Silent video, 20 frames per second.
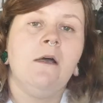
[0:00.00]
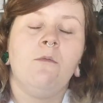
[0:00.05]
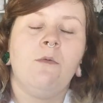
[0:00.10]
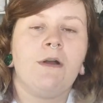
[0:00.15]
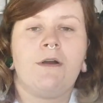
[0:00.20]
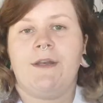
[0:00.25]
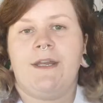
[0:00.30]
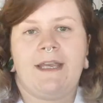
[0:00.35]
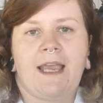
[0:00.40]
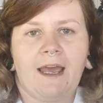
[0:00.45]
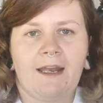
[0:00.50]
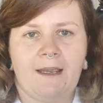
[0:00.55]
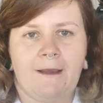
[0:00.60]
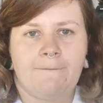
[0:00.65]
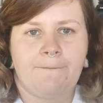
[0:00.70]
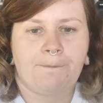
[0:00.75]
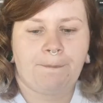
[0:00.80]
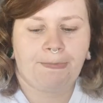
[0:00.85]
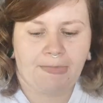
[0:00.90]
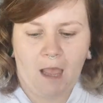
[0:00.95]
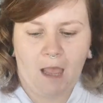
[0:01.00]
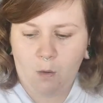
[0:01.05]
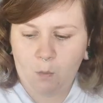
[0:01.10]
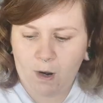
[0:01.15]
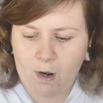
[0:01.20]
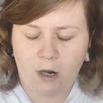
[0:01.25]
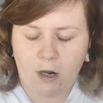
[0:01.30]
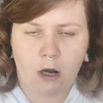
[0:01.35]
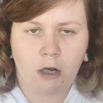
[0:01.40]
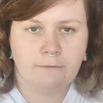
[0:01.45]
we're going to get it.
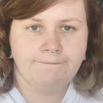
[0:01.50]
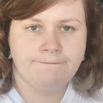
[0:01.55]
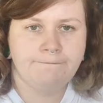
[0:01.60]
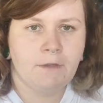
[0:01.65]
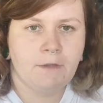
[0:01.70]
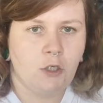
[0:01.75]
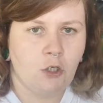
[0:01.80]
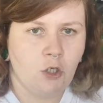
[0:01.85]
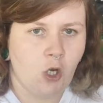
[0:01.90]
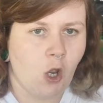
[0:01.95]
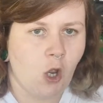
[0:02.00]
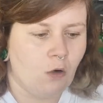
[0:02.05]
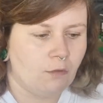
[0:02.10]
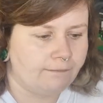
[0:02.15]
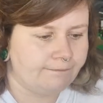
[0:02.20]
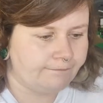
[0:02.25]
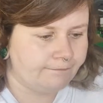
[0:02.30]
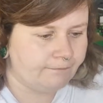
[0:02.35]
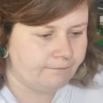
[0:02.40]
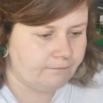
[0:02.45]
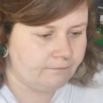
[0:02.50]
Went on, no.